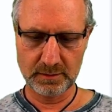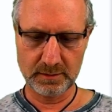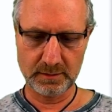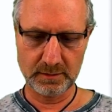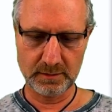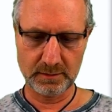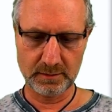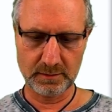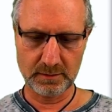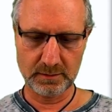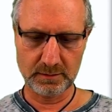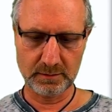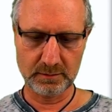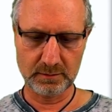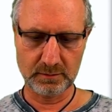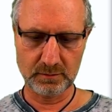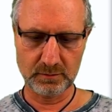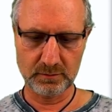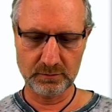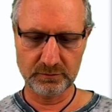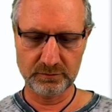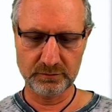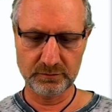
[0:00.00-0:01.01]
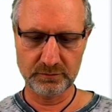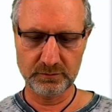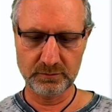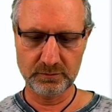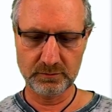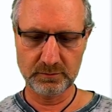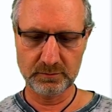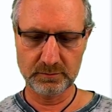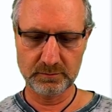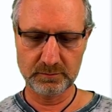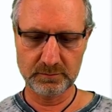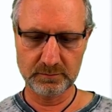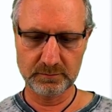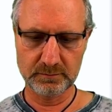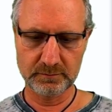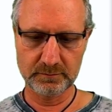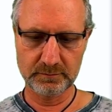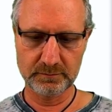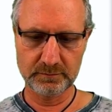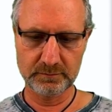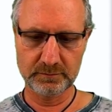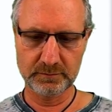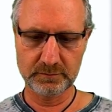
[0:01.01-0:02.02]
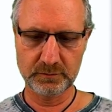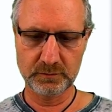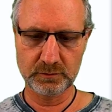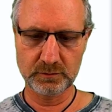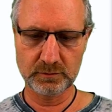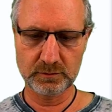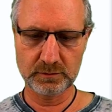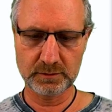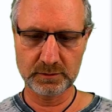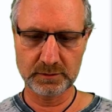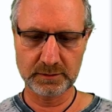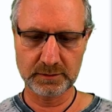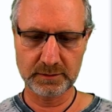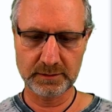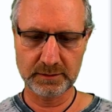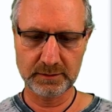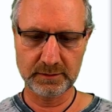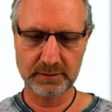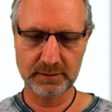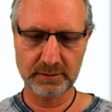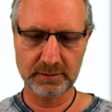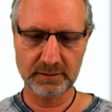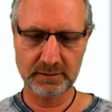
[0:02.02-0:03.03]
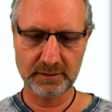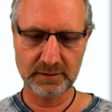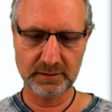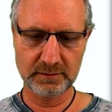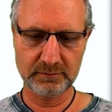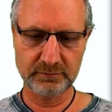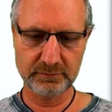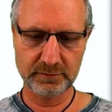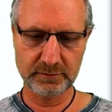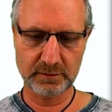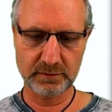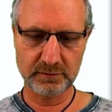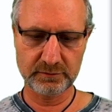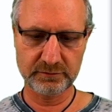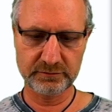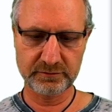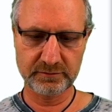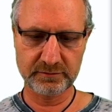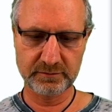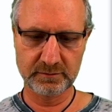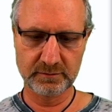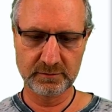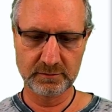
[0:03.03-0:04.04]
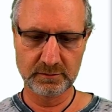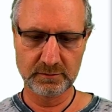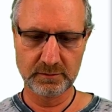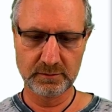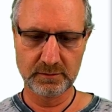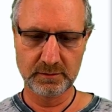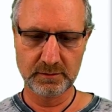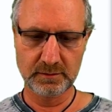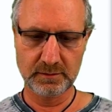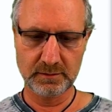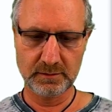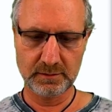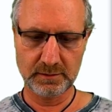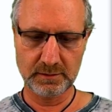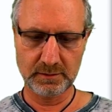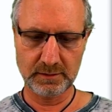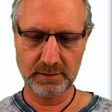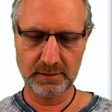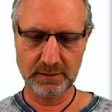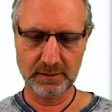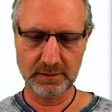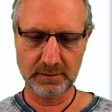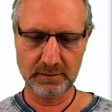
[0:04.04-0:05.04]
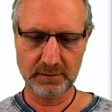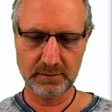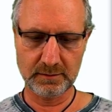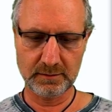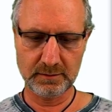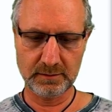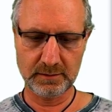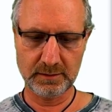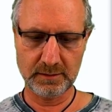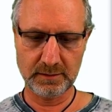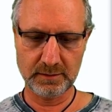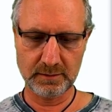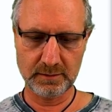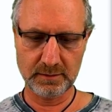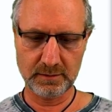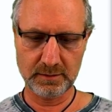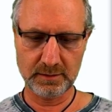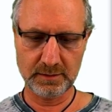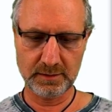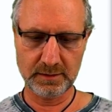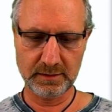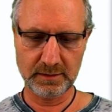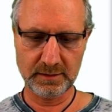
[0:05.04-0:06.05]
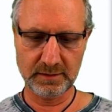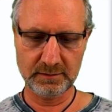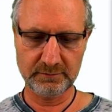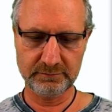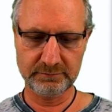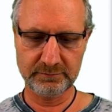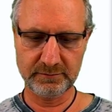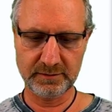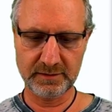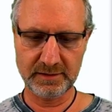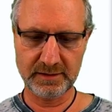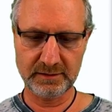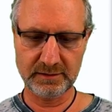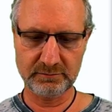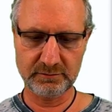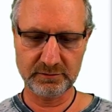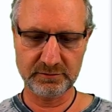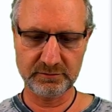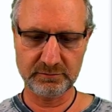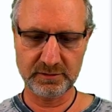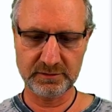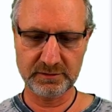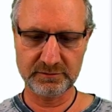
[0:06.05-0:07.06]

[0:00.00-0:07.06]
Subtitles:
and I go to more and then advanced, and there I have address